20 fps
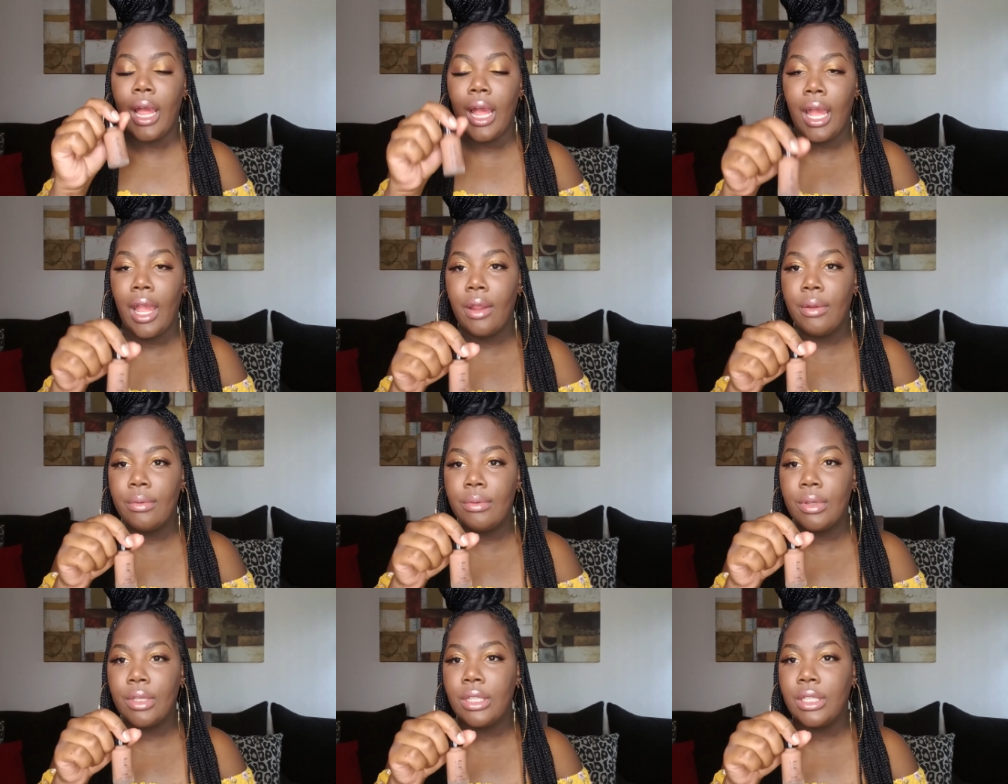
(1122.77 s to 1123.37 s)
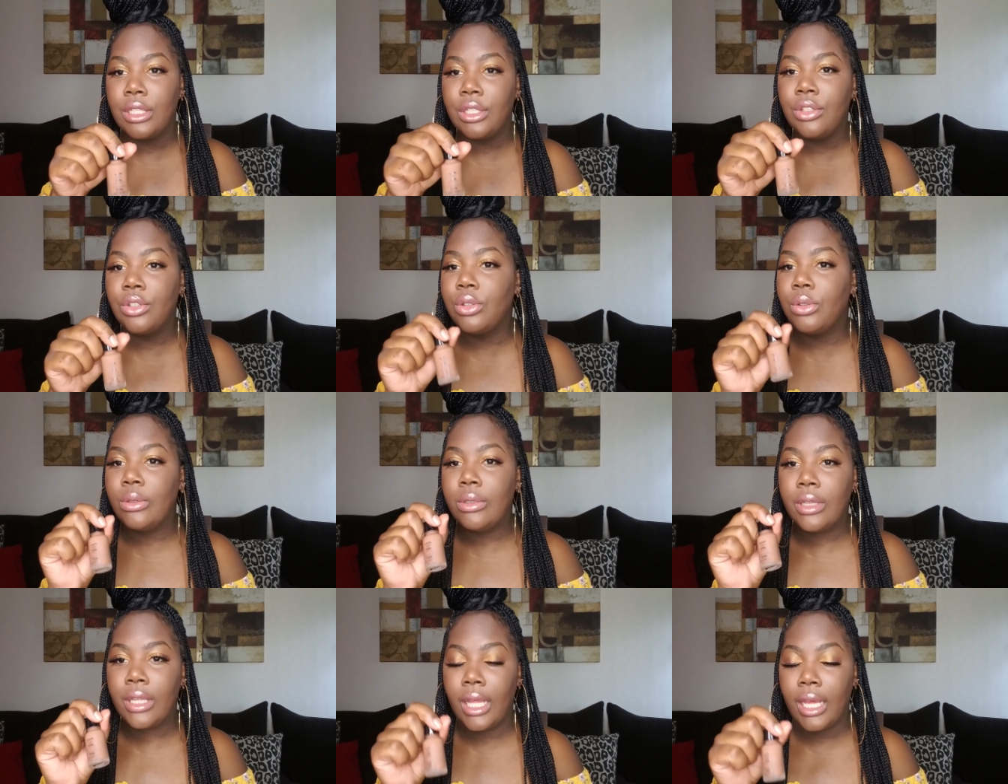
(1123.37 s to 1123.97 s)
I really
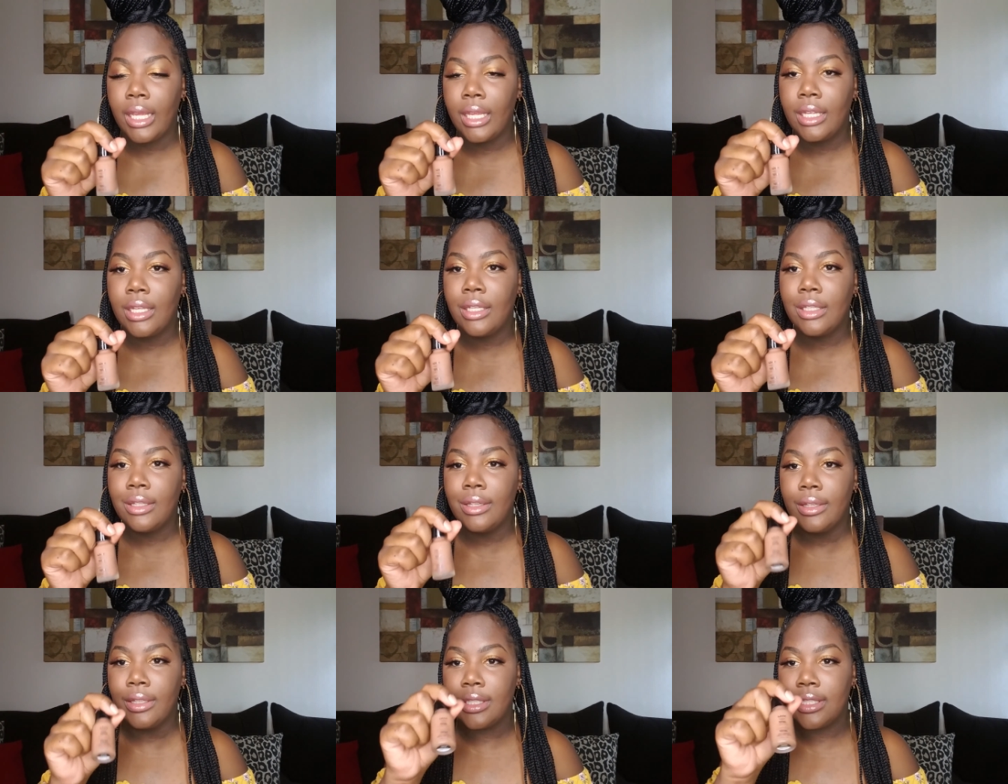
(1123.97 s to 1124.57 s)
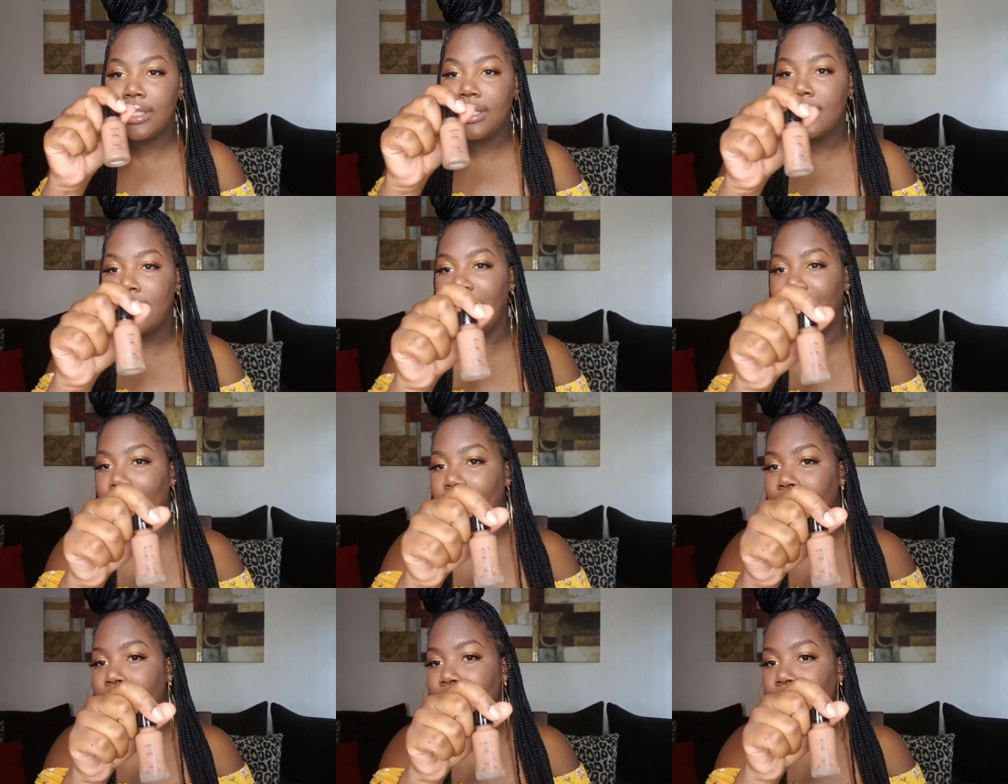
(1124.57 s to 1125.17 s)
do like this
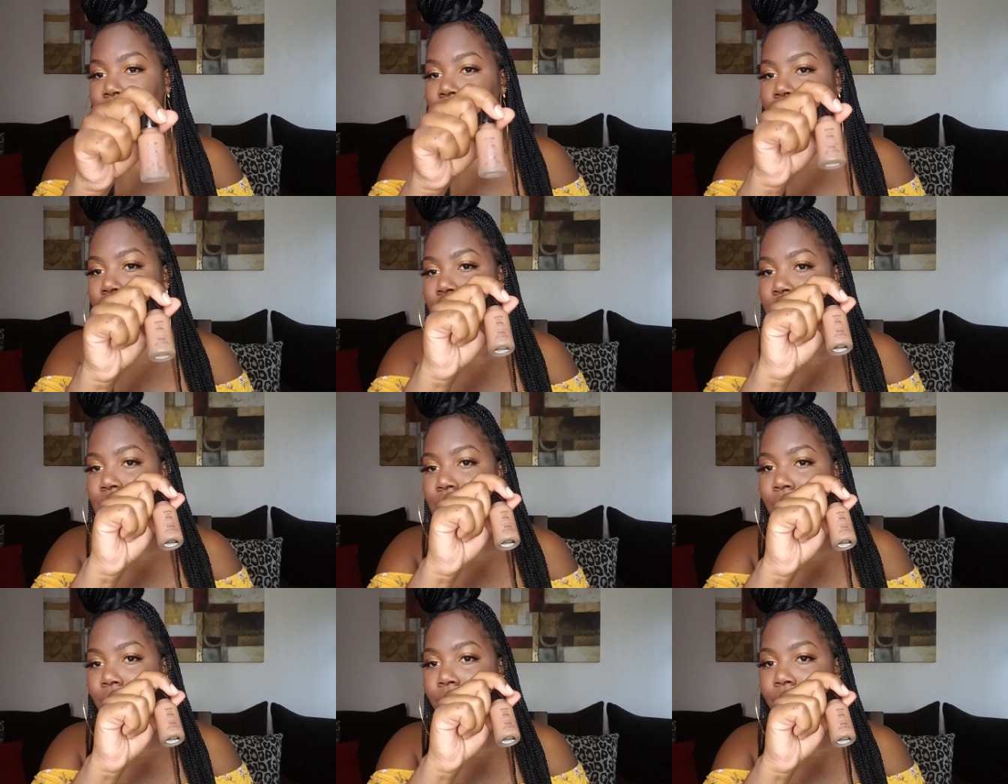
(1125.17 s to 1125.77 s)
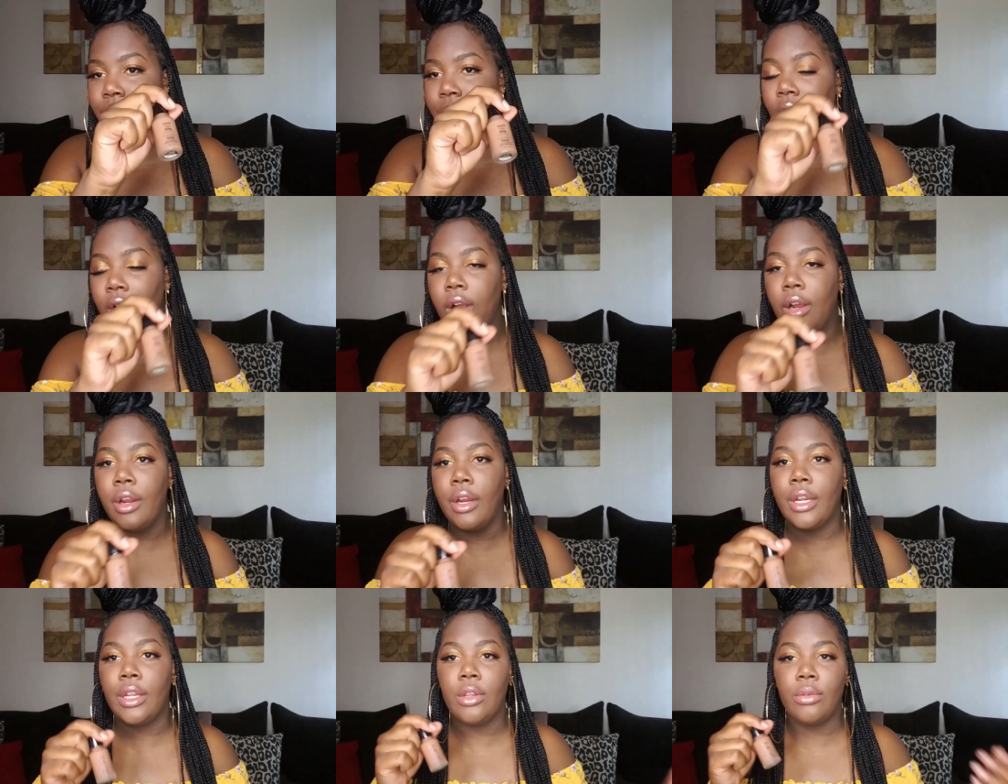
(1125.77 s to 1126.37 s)
foundation so
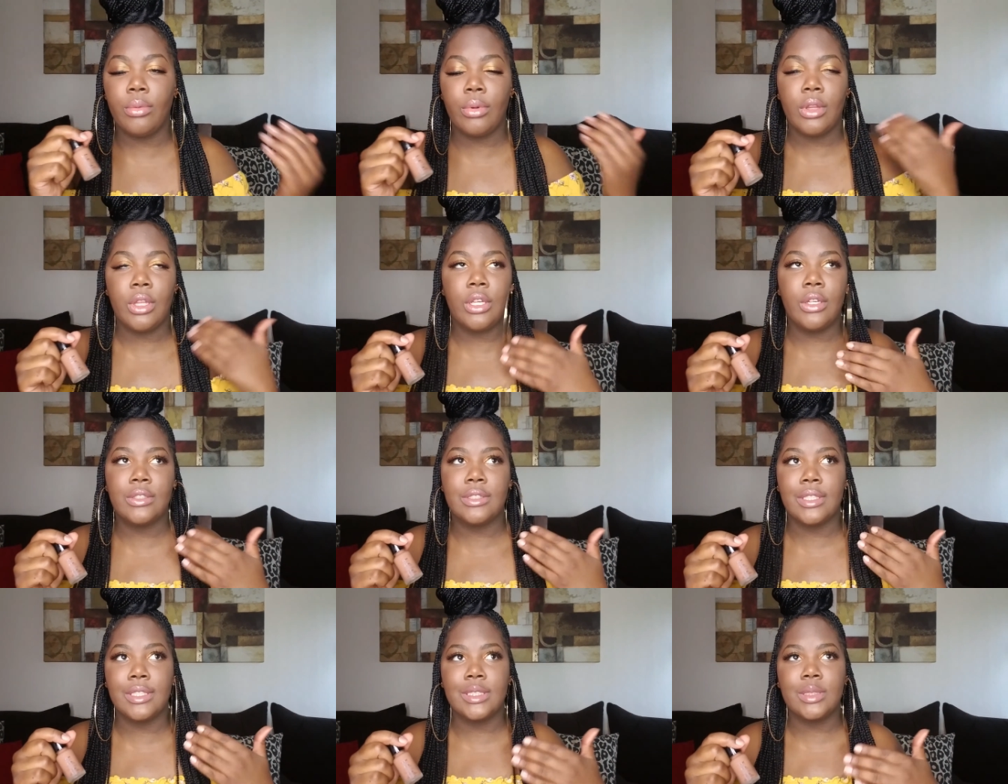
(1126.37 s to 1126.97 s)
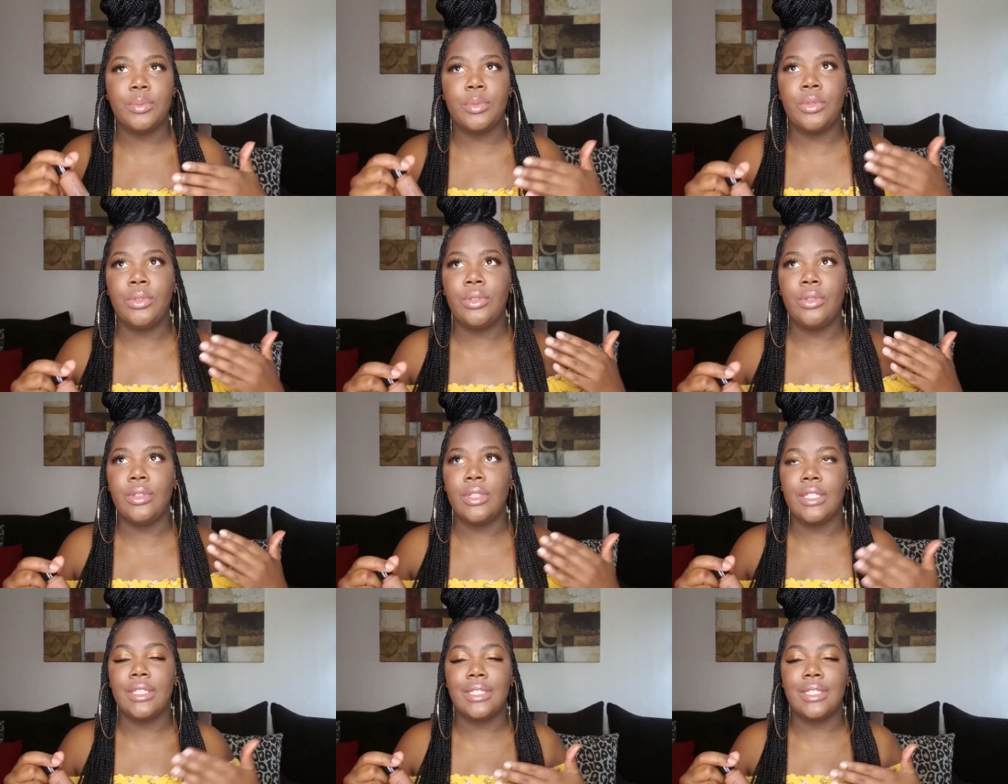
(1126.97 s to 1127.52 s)
far. It really goes on smooth.